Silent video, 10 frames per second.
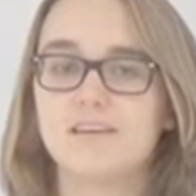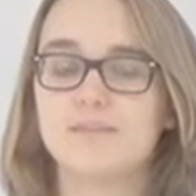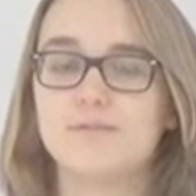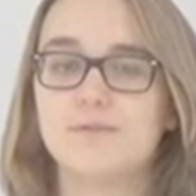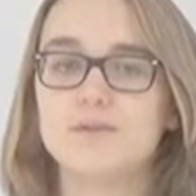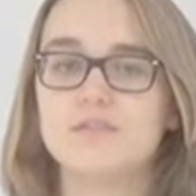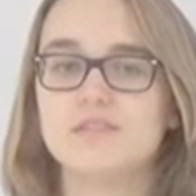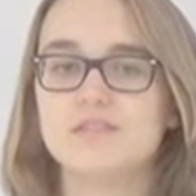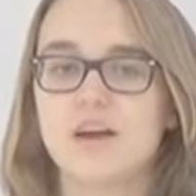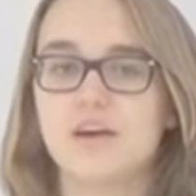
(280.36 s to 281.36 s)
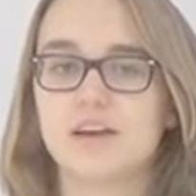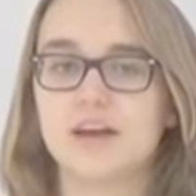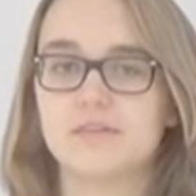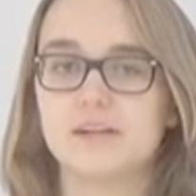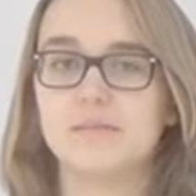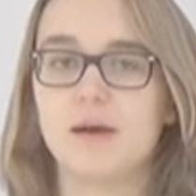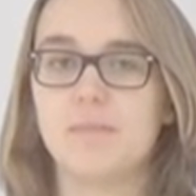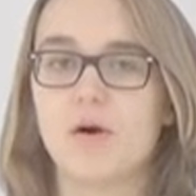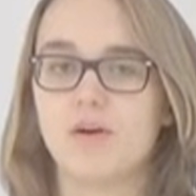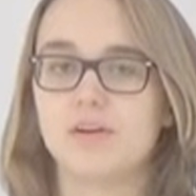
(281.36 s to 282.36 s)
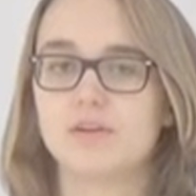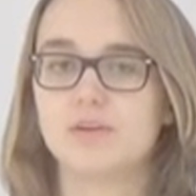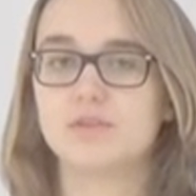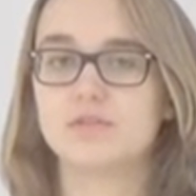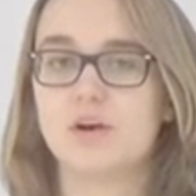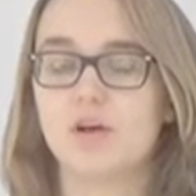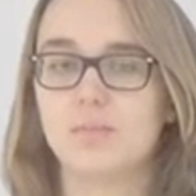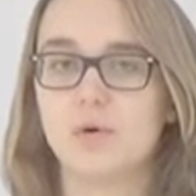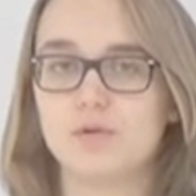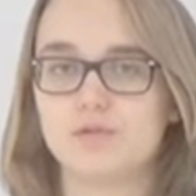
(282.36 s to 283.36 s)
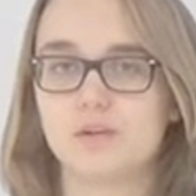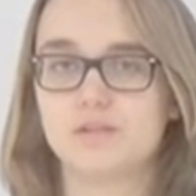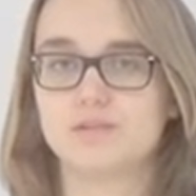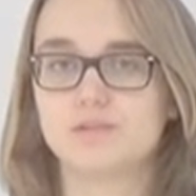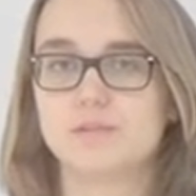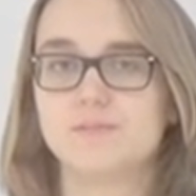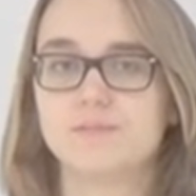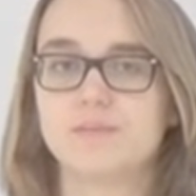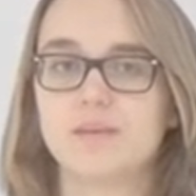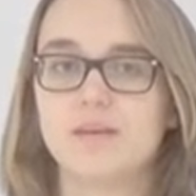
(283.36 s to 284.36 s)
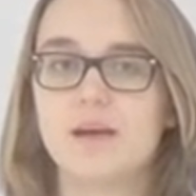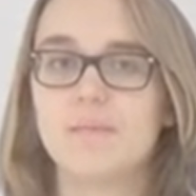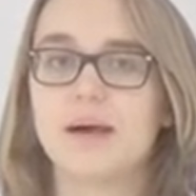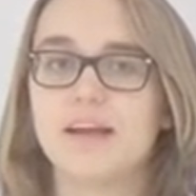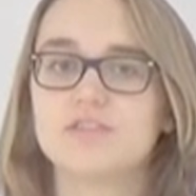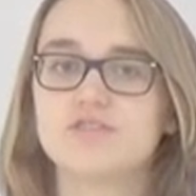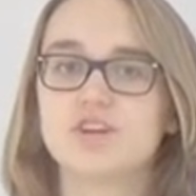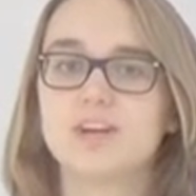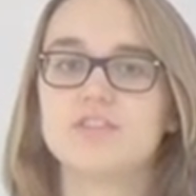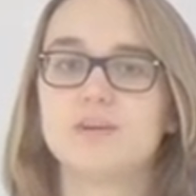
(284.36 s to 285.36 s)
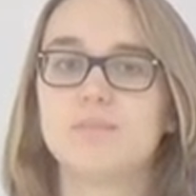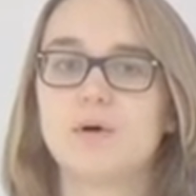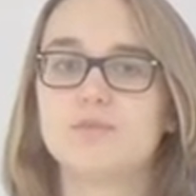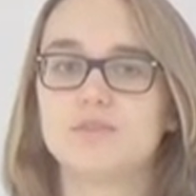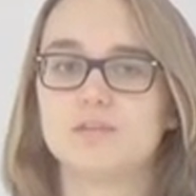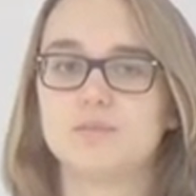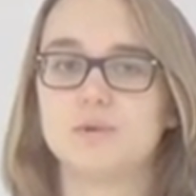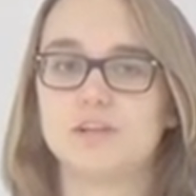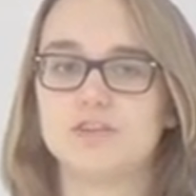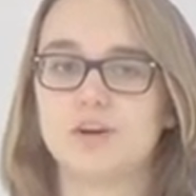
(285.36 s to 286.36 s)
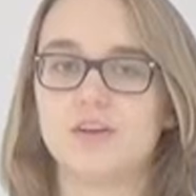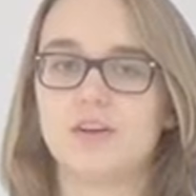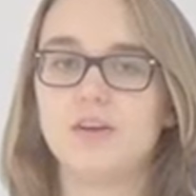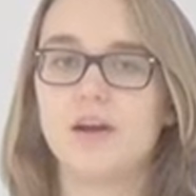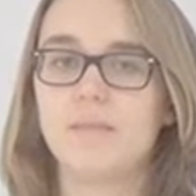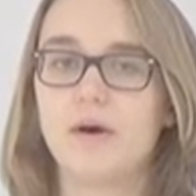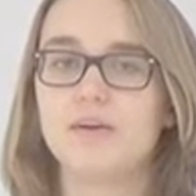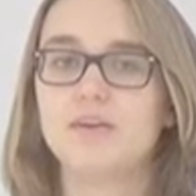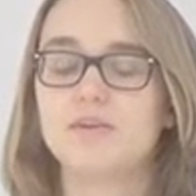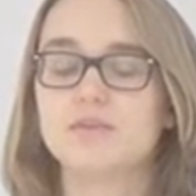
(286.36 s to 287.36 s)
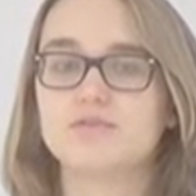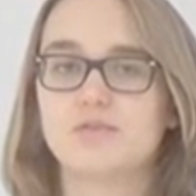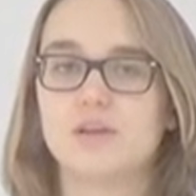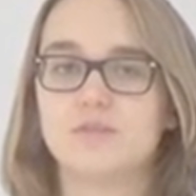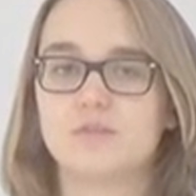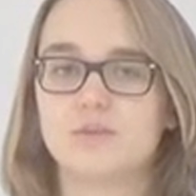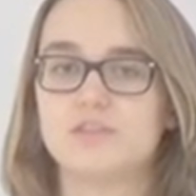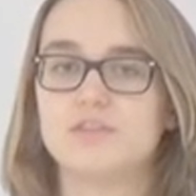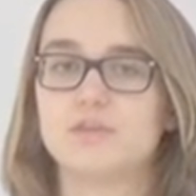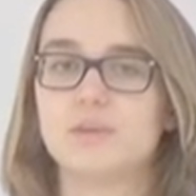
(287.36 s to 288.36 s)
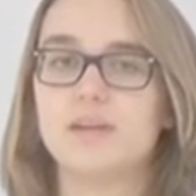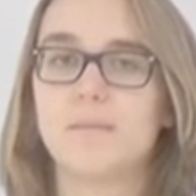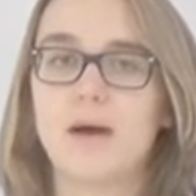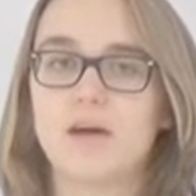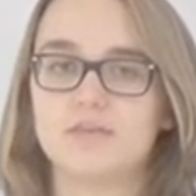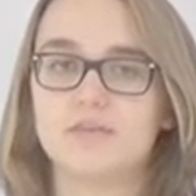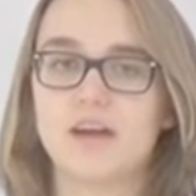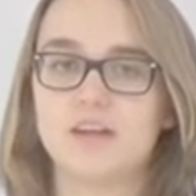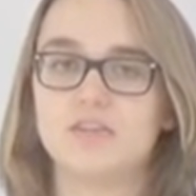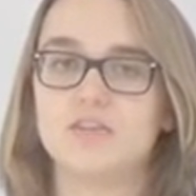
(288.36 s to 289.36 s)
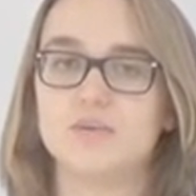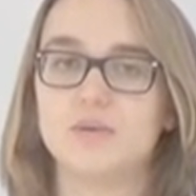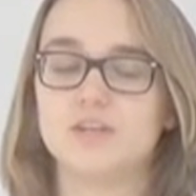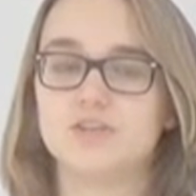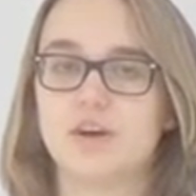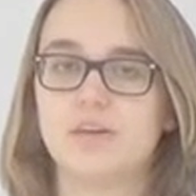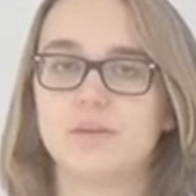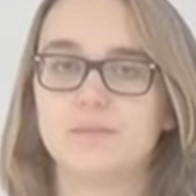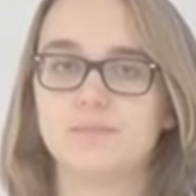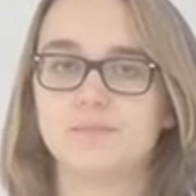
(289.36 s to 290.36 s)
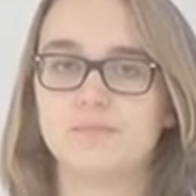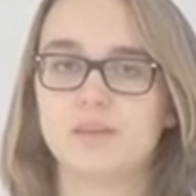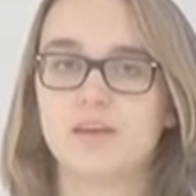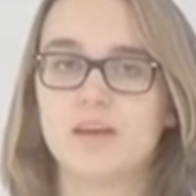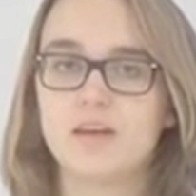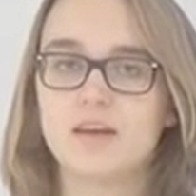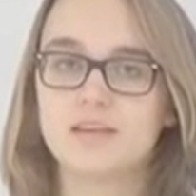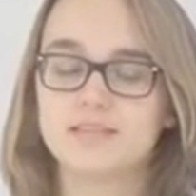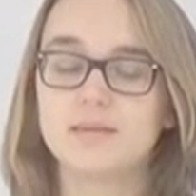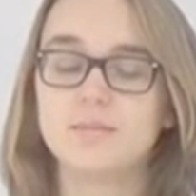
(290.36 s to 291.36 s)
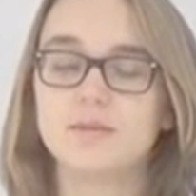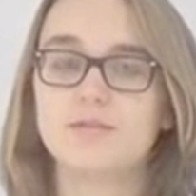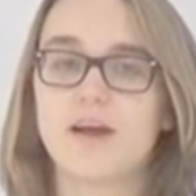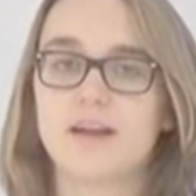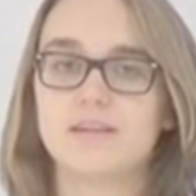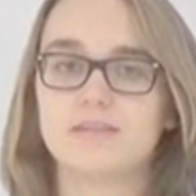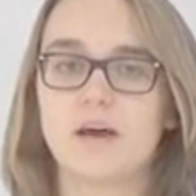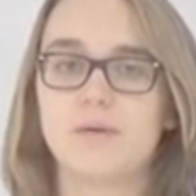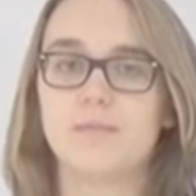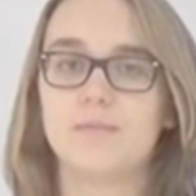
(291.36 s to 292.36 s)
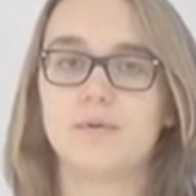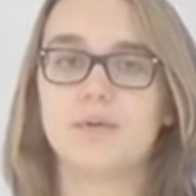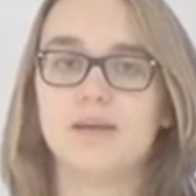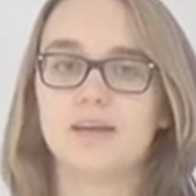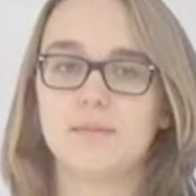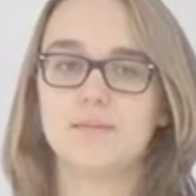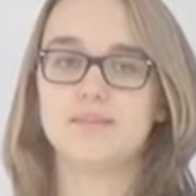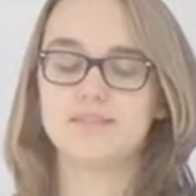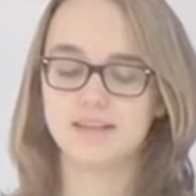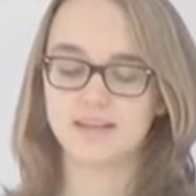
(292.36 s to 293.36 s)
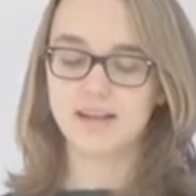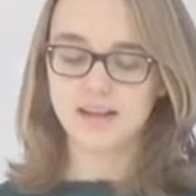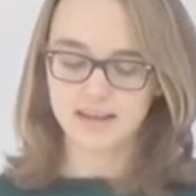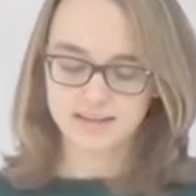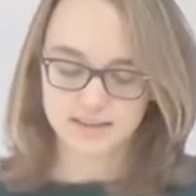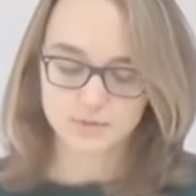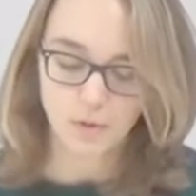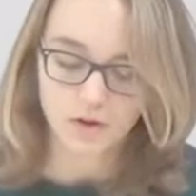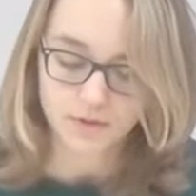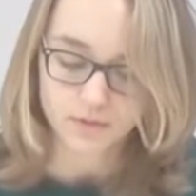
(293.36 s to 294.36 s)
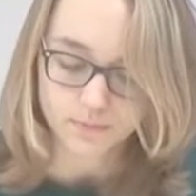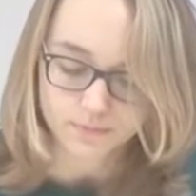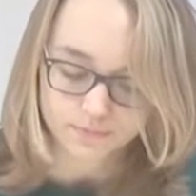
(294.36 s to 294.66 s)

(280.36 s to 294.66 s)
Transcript: The forces are carried by particles called bosons. By exchanging bosons with each other, particles transfer discrete amounts of energy with each other. A simplified example can be seen in this model.